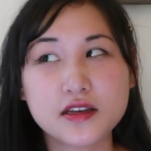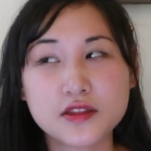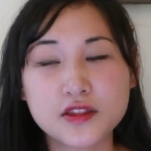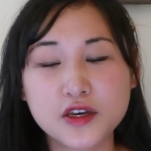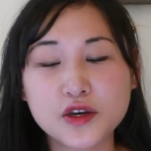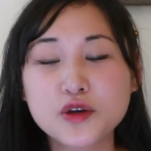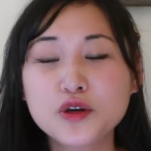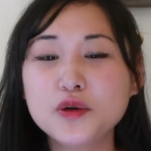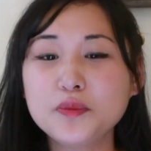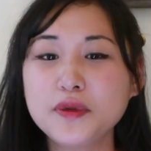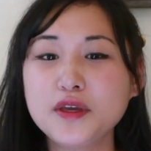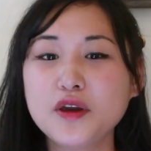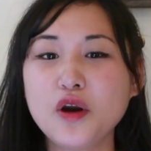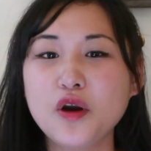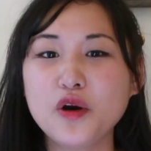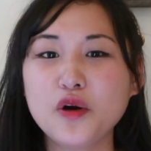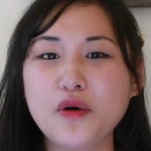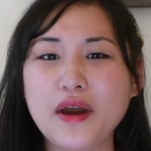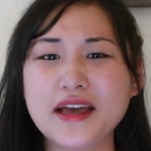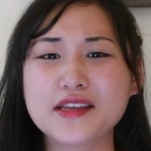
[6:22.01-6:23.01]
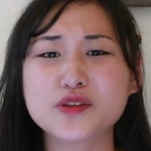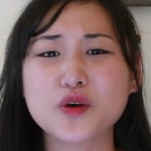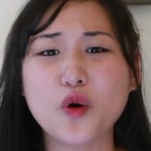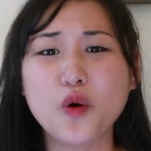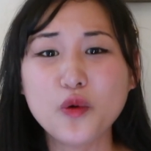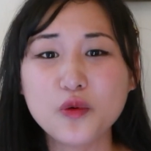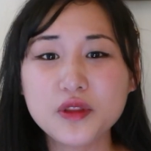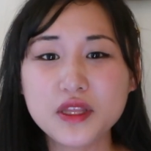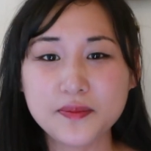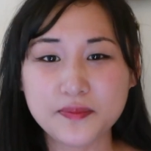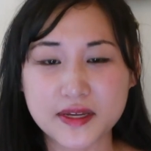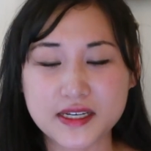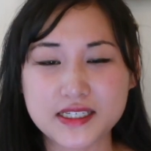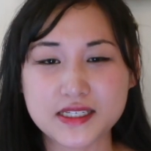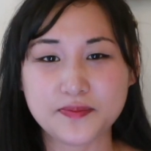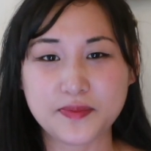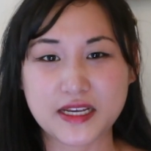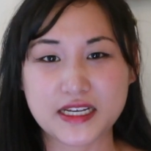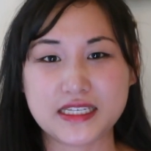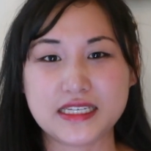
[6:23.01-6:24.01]
Gumiho has only been
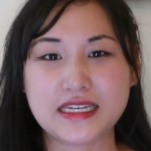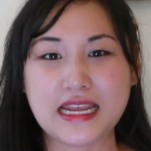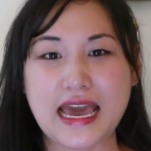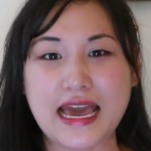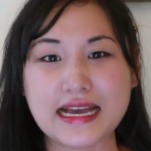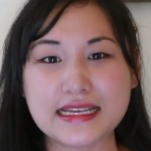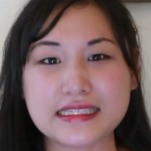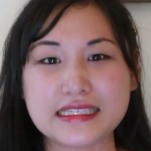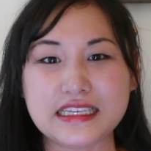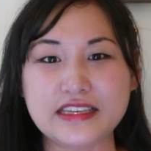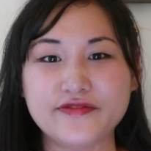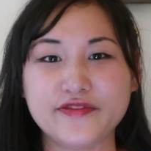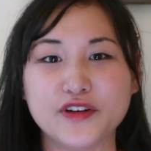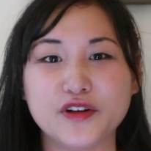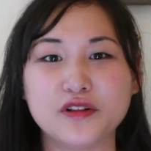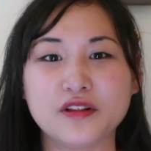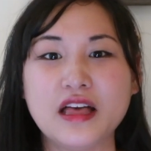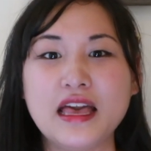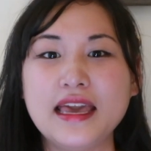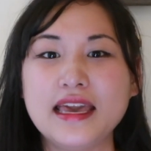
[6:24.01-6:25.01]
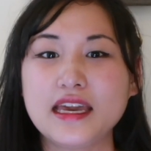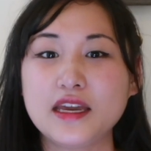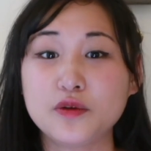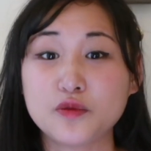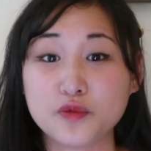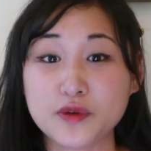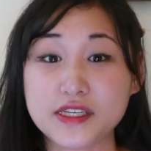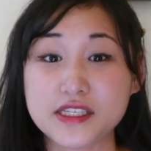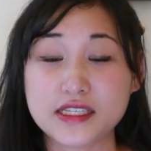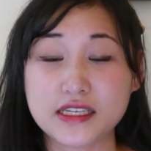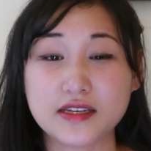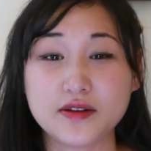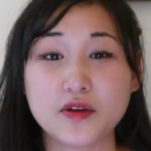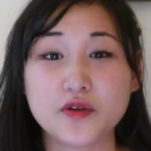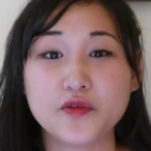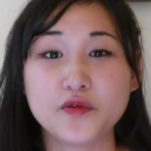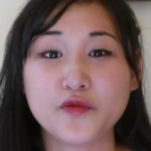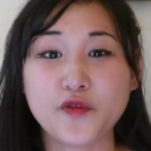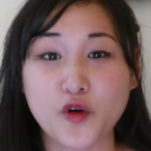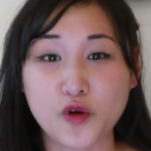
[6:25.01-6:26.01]
depicted as evil in recent
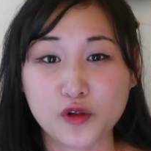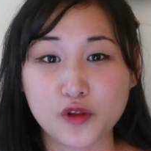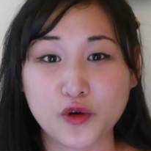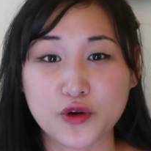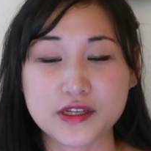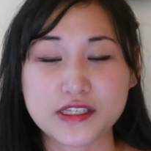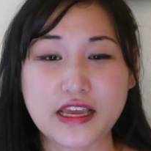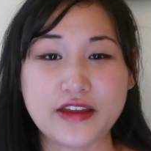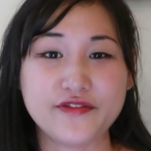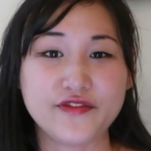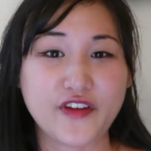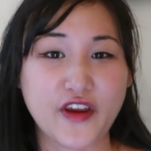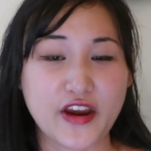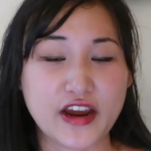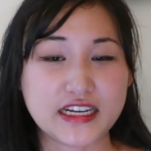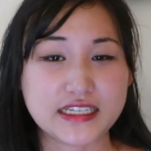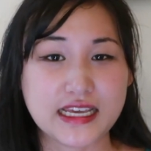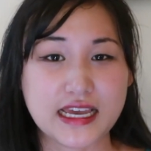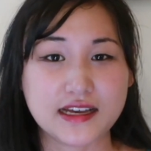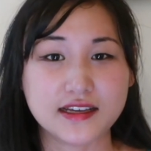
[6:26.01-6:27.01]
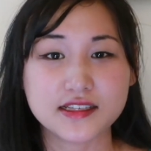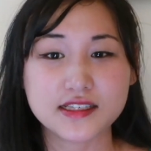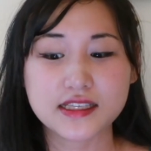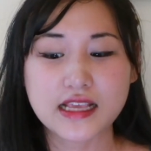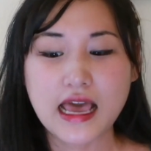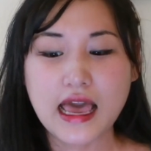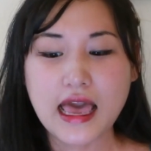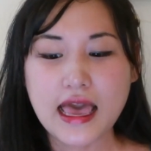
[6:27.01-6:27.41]
folklores and fairy tales.